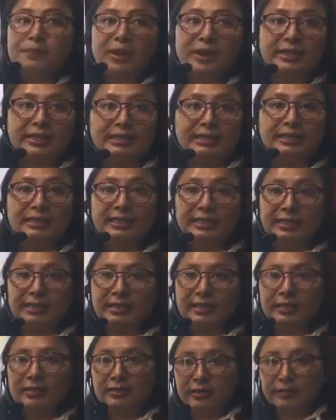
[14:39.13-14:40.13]
idli
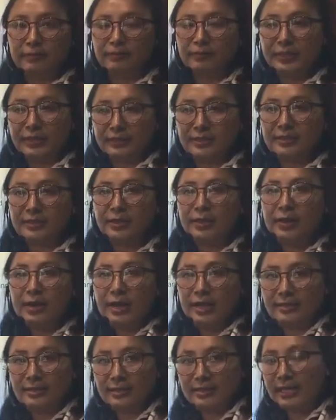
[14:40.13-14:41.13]
in their meals
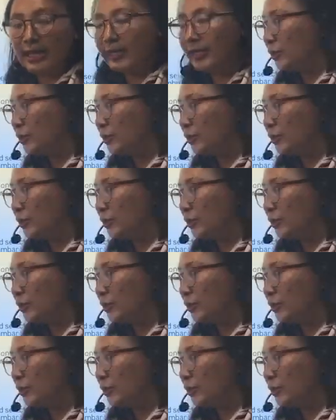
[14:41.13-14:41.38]
as a diet.